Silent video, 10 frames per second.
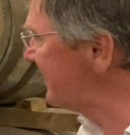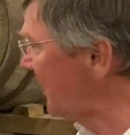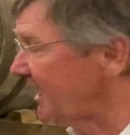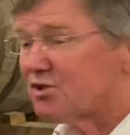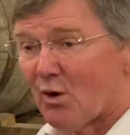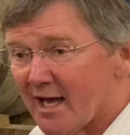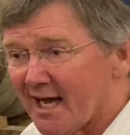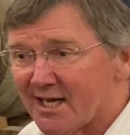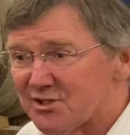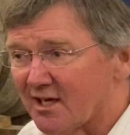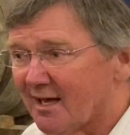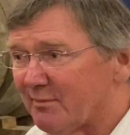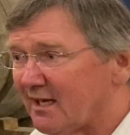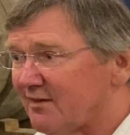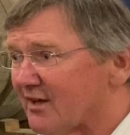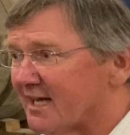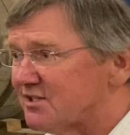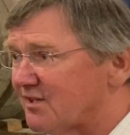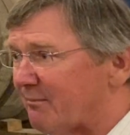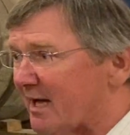dunnage warehousing. I believe
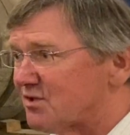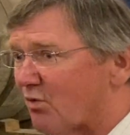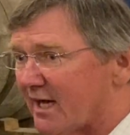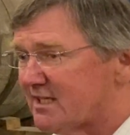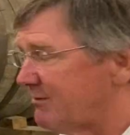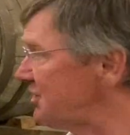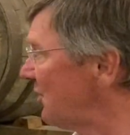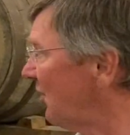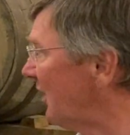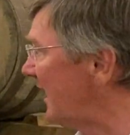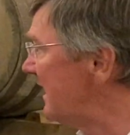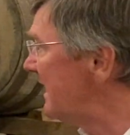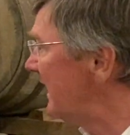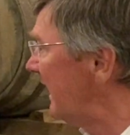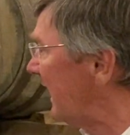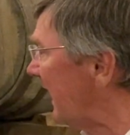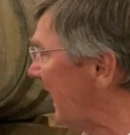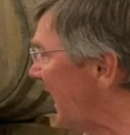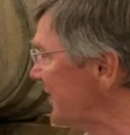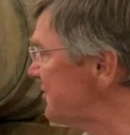that's the best way to mature
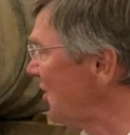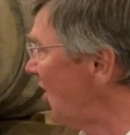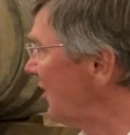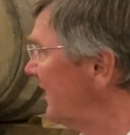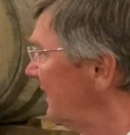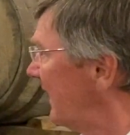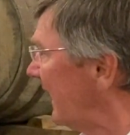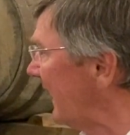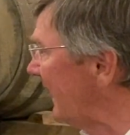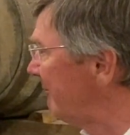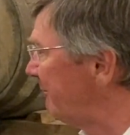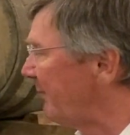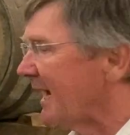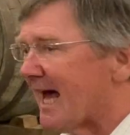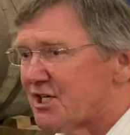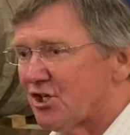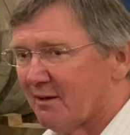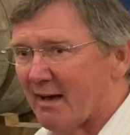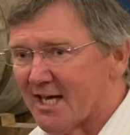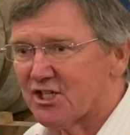our stock. But as you can
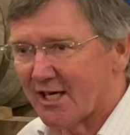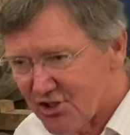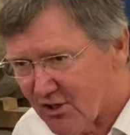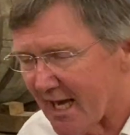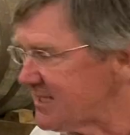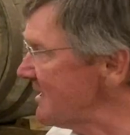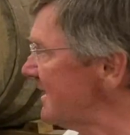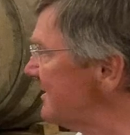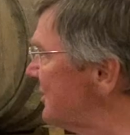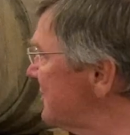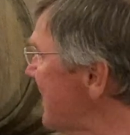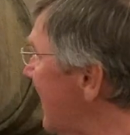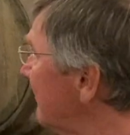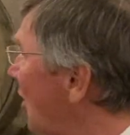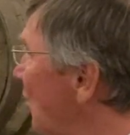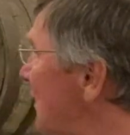imagine, as you get to sell more